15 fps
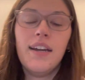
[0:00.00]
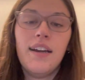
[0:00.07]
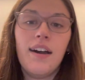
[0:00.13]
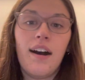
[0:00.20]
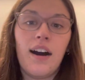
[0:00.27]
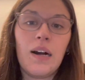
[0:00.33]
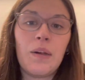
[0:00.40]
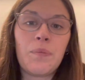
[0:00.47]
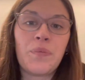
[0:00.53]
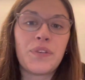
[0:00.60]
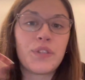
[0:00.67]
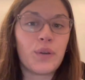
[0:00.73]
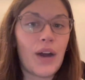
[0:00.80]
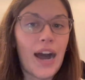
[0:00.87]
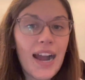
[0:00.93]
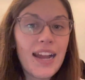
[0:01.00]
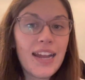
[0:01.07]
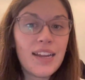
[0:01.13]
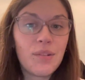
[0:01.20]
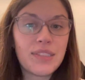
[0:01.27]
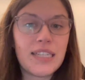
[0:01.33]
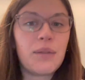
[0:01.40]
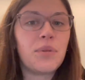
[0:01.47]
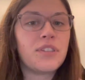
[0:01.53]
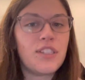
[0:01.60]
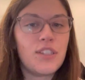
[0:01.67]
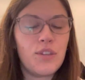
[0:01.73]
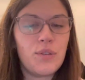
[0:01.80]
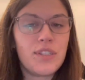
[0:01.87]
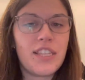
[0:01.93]
So I was able to
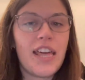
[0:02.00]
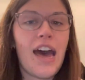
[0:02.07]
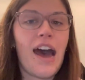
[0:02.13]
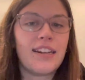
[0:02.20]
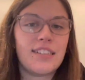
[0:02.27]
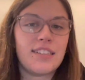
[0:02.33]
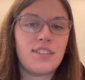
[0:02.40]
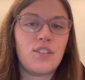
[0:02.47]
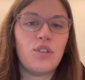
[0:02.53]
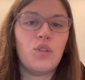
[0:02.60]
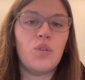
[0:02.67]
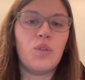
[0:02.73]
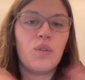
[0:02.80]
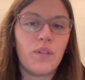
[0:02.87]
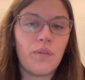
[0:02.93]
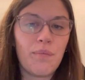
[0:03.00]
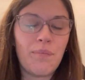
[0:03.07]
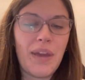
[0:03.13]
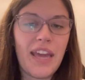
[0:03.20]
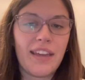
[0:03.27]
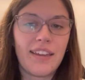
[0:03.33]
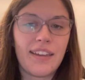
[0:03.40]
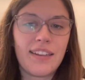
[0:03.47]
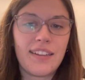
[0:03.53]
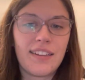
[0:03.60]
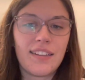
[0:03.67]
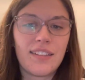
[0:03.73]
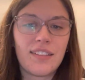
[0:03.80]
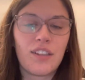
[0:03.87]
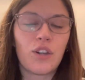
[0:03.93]
use that to make
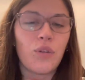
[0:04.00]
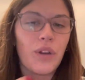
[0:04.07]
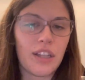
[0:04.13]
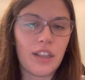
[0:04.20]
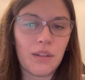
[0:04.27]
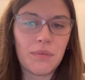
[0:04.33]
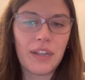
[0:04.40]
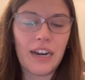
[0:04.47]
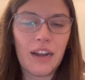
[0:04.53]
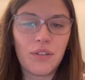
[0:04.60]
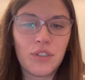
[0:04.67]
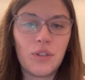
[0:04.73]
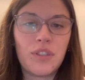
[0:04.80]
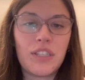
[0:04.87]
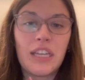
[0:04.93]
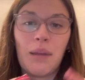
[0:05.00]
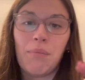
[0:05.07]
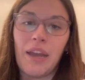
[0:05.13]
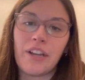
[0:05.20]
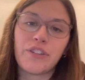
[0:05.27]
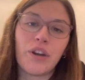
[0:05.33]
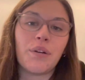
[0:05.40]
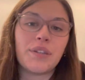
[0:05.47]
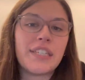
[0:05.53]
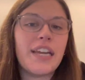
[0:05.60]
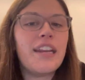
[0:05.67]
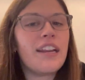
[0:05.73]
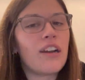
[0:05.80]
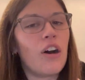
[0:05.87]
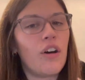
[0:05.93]
the curriculum that I was using and make sure I was
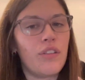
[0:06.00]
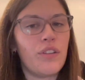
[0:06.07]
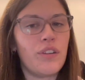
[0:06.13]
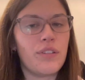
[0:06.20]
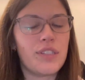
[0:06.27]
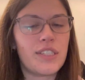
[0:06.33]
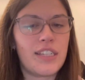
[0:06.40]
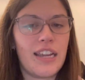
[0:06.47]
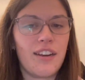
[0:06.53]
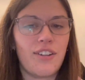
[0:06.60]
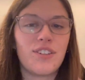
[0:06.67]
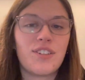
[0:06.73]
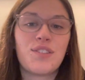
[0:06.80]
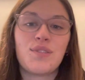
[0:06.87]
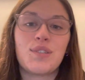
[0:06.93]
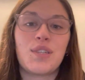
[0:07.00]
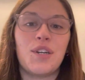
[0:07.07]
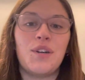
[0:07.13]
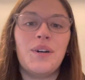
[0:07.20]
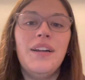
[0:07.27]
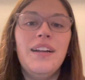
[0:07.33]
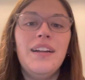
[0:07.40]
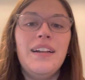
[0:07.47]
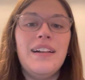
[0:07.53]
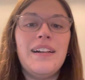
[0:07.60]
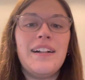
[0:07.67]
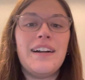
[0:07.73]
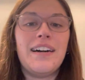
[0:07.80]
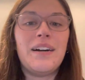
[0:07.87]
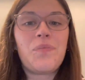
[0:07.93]
hitting all of those standards. So
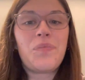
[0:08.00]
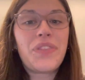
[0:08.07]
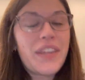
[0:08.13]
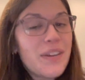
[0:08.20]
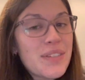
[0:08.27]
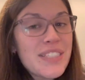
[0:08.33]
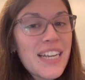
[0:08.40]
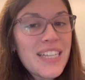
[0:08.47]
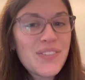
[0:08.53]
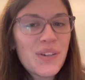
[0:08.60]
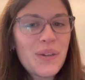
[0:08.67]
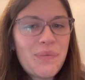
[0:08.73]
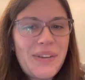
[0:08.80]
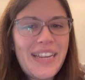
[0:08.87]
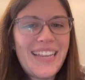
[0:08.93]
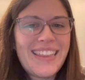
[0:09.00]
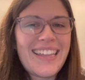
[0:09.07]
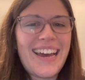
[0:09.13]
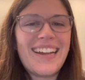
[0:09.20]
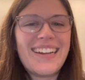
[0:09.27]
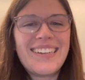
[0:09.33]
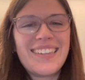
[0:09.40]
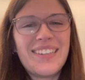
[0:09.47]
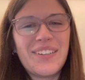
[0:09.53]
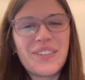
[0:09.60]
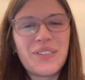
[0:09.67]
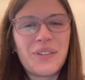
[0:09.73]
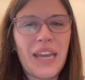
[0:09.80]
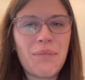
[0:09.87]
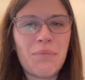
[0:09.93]
it was nice for me that
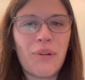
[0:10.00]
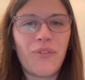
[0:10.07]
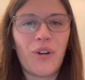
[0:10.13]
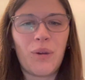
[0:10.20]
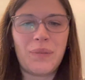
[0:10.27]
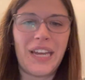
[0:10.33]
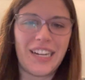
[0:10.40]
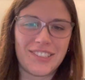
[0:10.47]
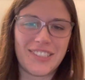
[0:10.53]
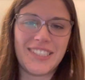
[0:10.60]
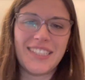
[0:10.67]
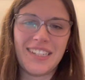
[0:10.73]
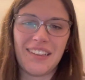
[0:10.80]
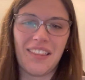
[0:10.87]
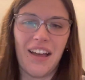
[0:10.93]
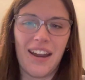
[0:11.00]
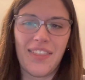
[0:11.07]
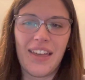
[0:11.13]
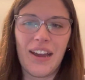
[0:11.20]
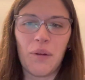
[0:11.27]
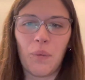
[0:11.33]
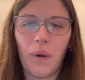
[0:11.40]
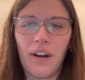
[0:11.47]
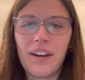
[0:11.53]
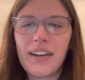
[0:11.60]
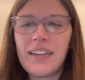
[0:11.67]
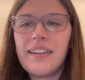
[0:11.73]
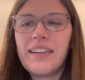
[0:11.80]
those who came before me actually did a lot of that work.